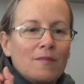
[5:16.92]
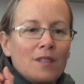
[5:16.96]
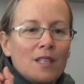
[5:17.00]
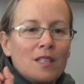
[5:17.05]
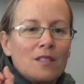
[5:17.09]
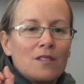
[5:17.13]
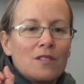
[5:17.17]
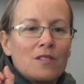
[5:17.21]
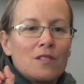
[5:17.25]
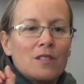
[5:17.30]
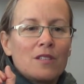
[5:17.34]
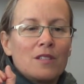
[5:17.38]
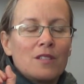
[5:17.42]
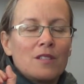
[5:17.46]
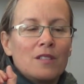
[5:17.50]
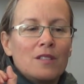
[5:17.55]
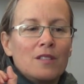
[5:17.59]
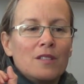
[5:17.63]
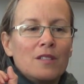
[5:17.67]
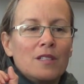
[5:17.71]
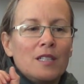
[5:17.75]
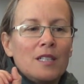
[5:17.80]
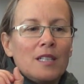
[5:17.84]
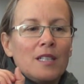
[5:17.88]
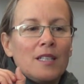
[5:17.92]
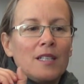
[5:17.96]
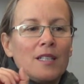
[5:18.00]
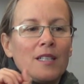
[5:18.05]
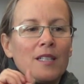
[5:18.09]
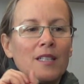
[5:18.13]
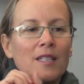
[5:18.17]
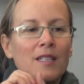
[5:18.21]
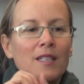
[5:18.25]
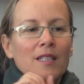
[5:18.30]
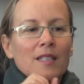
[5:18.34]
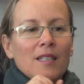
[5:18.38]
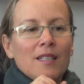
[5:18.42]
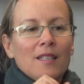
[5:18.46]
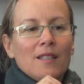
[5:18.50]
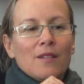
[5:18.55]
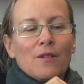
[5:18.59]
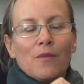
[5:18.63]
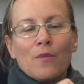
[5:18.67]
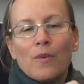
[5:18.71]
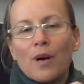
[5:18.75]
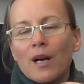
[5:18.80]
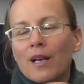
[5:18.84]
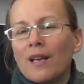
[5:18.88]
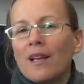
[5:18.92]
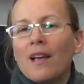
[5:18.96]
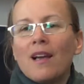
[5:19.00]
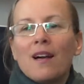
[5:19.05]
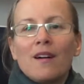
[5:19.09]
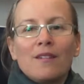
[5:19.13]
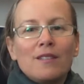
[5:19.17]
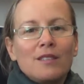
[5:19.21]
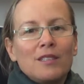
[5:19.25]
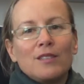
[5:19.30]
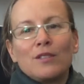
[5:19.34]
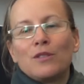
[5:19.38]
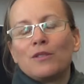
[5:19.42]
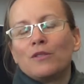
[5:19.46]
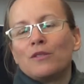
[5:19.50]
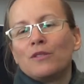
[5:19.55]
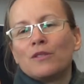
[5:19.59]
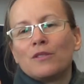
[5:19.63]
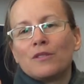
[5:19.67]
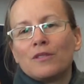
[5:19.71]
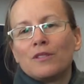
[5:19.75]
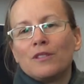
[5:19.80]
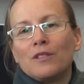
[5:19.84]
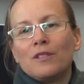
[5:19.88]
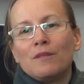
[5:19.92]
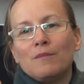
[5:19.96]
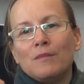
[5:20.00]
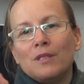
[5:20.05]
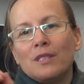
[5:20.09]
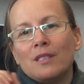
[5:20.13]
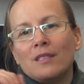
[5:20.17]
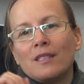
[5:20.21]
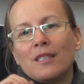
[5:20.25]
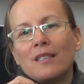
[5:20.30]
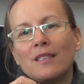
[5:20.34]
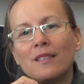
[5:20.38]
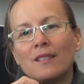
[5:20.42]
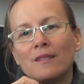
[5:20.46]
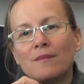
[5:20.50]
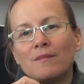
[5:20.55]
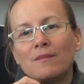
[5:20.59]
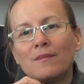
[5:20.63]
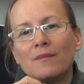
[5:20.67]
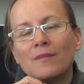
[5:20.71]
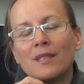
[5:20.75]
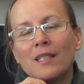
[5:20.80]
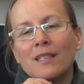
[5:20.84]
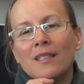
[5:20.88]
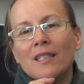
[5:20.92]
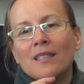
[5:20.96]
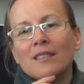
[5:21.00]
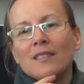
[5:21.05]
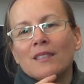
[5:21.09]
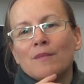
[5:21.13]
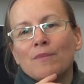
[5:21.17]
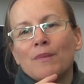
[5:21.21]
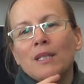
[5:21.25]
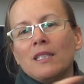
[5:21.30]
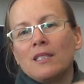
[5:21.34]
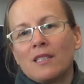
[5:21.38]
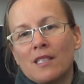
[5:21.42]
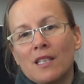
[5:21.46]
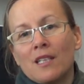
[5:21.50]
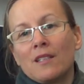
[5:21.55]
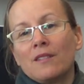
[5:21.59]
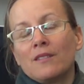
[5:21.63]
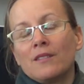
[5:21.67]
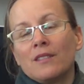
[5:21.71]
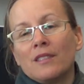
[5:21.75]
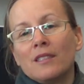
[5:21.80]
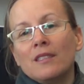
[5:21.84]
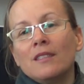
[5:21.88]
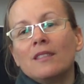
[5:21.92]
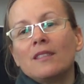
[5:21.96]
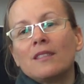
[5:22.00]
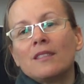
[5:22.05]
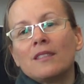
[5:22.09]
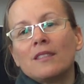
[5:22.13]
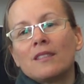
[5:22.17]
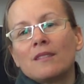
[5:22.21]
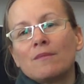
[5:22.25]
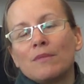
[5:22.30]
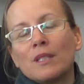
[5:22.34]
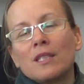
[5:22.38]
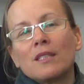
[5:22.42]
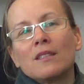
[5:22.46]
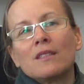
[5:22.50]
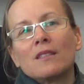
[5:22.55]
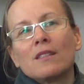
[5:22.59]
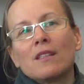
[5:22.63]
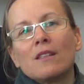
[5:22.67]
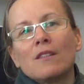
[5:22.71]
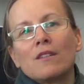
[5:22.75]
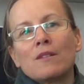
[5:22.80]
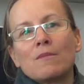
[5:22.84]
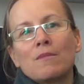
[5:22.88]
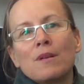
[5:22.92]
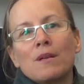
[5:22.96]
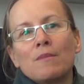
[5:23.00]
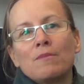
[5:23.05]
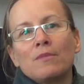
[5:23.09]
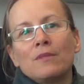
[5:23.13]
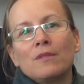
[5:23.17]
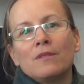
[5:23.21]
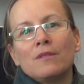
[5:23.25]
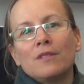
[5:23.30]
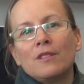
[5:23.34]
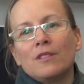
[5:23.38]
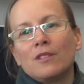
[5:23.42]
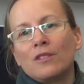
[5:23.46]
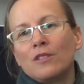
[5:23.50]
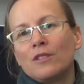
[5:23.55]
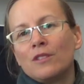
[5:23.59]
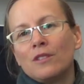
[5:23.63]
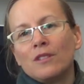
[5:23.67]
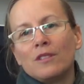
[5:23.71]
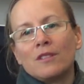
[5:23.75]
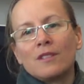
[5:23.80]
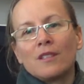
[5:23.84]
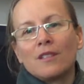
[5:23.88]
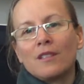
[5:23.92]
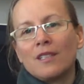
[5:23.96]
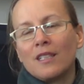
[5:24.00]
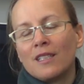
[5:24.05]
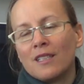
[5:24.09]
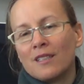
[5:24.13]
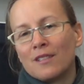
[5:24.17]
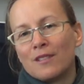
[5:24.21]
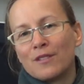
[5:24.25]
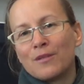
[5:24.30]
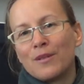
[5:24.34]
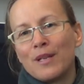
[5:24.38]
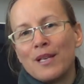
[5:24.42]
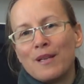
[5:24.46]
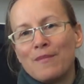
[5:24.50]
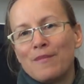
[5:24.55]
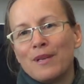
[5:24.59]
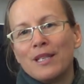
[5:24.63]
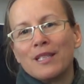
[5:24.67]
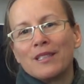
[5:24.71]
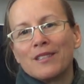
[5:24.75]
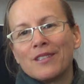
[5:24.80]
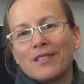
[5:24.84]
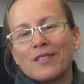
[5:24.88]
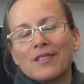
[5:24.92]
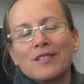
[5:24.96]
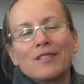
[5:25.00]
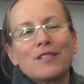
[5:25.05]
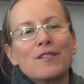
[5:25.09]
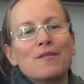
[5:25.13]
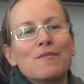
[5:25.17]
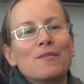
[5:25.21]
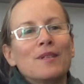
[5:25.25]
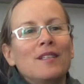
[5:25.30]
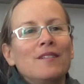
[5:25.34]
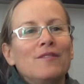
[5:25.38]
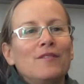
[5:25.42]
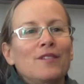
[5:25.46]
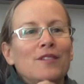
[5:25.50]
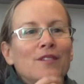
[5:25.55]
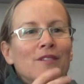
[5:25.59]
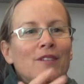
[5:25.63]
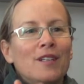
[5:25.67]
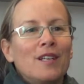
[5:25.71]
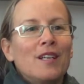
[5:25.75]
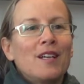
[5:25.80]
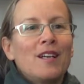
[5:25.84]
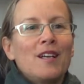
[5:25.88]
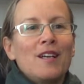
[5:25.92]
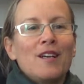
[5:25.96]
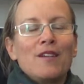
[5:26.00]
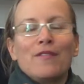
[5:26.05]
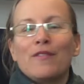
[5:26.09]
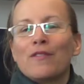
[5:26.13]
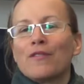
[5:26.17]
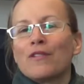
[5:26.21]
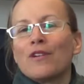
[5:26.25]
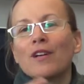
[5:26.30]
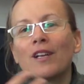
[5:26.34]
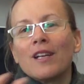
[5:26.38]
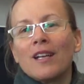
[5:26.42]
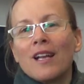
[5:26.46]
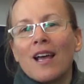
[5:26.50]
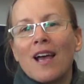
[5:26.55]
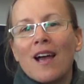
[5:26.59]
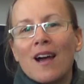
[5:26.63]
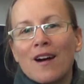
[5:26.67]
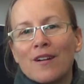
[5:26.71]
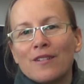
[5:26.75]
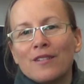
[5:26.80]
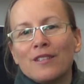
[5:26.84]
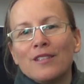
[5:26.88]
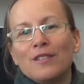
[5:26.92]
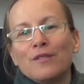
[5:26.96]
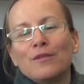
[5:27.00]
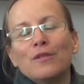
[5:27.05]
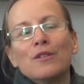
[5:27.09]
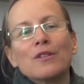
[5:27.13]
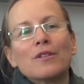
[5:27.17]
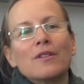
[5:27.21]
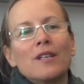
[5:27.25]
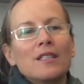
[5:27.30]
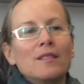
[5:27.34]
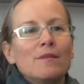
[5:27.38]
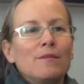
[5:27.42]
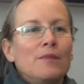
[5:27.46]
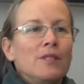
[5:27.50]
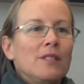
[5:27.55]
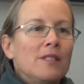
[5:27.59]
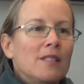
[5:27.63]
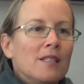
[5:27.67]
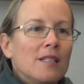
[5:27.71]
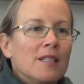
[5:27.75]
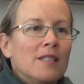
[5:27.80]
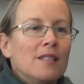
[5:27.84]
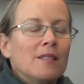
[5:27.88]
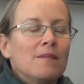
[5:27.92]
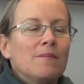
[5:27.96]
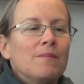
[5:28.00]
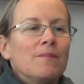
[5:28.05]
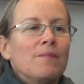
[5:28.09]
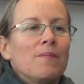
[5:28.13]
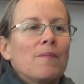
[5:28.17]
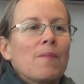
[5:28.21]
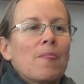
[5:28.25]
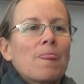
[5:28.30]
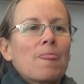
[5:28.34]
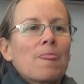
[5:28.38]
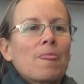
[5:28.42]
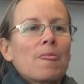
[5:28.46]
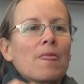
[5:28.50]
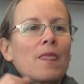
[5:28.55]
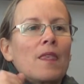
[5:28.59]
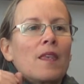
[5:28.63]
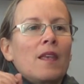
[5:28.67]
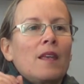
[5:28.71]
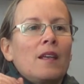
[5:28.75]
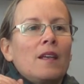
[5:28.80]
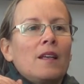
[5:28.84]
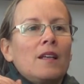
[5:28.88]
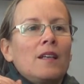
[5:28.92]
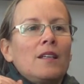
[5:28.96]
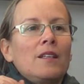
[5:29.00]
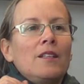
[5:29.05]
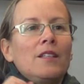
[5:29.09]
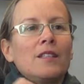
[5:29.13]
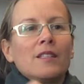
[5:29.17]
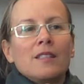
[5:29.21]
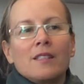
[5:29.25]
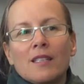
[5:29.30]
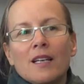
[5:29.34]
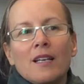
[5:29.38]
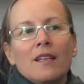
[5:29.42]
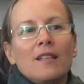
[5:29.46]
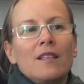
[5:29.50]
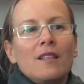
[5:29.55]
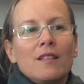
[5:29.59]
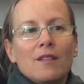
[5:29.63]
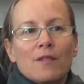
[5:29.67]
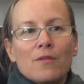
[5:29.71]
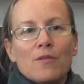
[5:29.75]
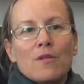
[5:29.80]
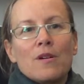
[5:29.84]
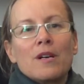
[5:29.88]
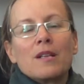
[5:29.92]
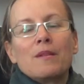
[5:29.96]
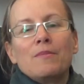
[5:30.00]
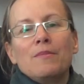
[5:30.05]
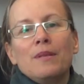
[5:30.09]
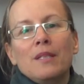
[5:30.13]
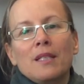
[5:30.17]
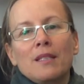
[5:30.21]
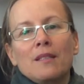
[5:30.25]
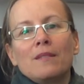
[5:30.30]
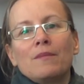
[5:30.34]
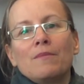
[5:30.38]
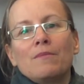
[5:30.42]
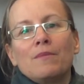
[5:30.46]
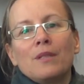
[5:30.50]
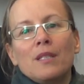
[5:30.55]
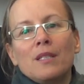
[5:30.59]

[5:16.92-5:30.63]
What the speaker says: So, 1 hour tour through the museum, and that's being generous, because a lot of people, the students only get 20 minutes or so. But if you've got an hour and you walk around the museum, you can take in quite a bit.